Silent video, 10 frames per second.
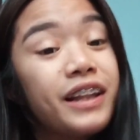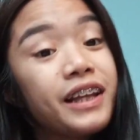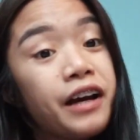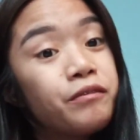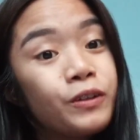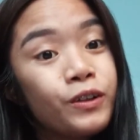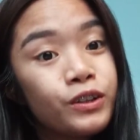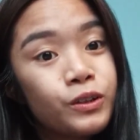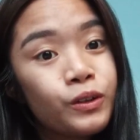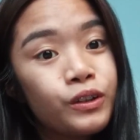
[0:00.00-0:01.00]
And I have no
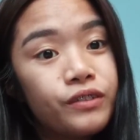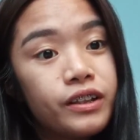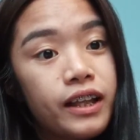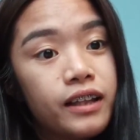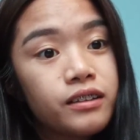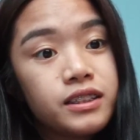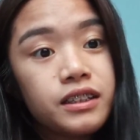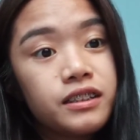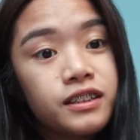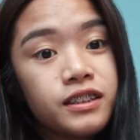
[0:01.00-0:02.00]
control over that
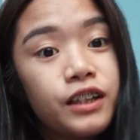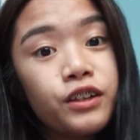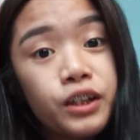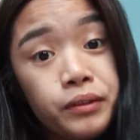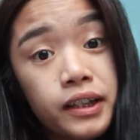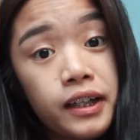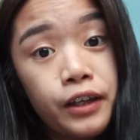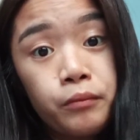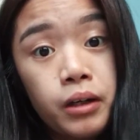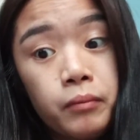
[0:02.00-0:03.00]
since gana naman
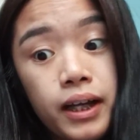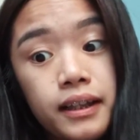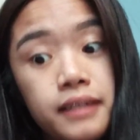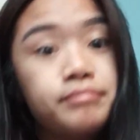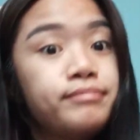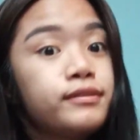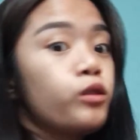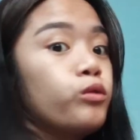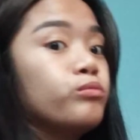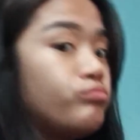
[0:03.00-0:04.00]
talaga yung baba.
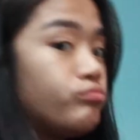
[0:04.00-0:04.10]
So,